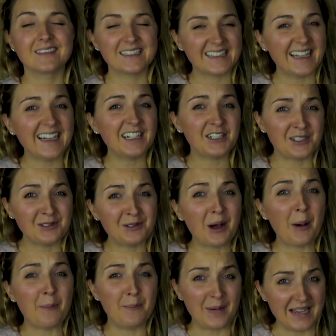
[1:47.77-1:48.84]
they do
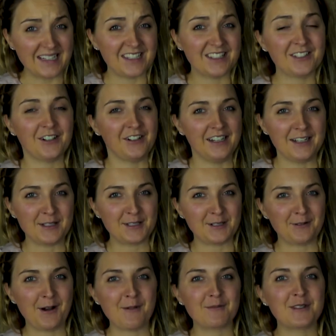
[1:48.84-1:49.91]
best on
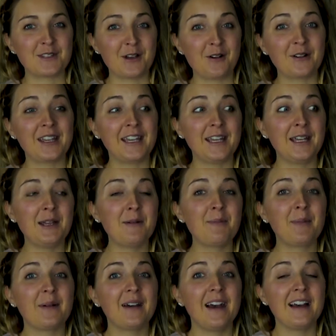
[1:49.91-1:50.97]
Instagram. So
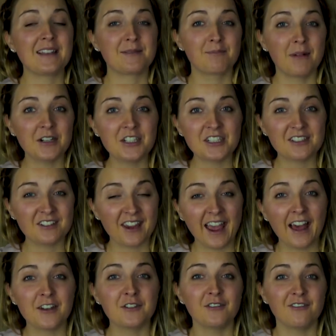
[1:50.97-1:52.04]
keep as much as you
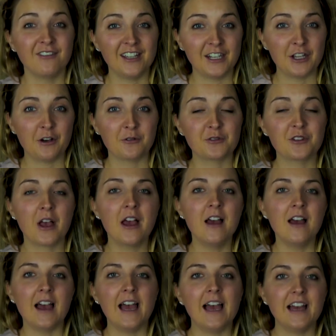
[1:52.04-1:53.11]
can to videos.
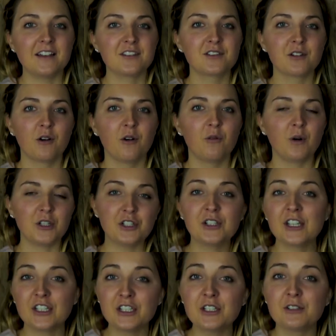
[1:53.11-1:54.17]
Uh, so what you
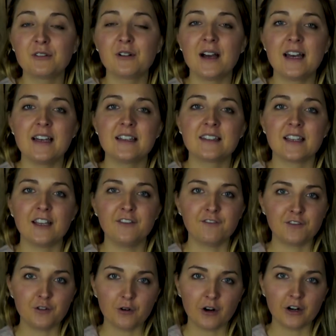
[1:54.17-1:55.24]
can do is
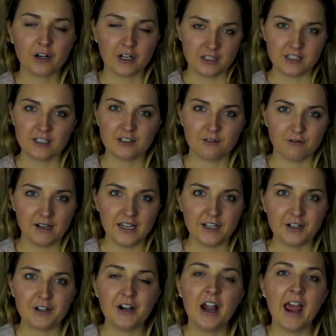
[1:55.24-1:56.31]
if you are a content
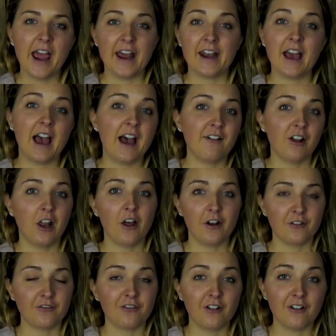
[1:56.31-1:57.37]
creator and have a lot
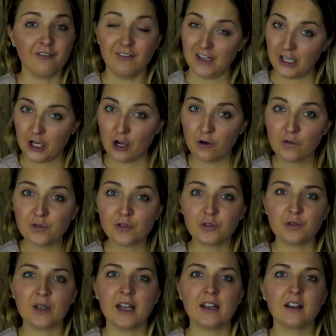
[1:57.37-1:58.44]
of videos,
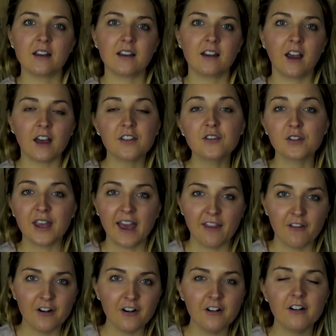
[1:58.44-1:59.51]
you can cut
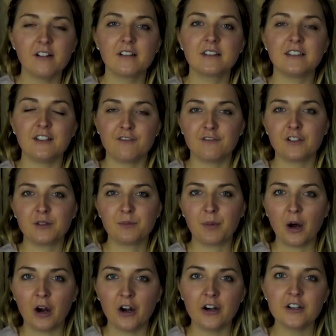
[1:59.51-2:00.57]
together different
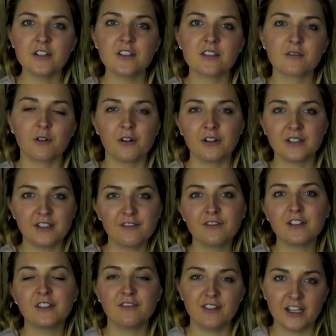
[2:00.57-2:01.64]
parts or
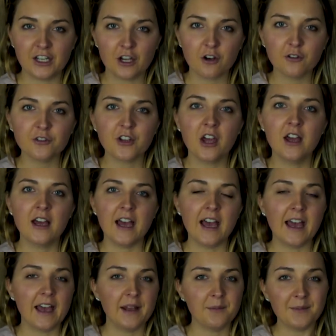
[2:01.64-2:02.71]
different videos
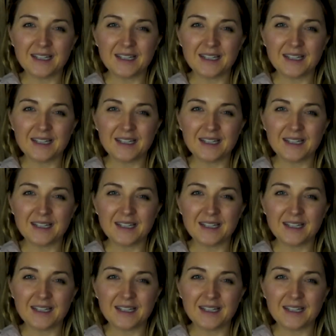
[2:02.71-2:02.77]
and